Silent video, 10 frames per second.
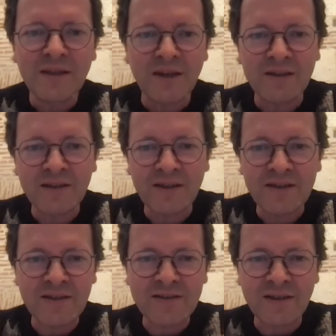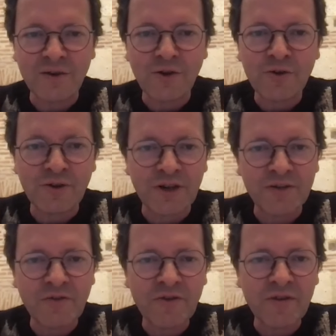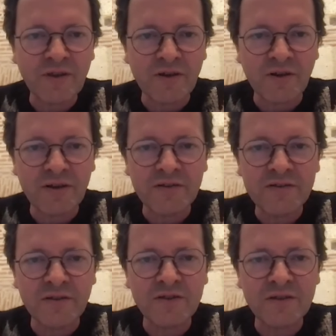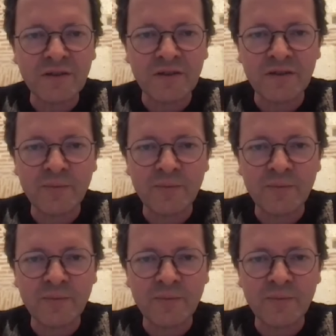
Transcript: And as I said earlier, I don't think there are any such things.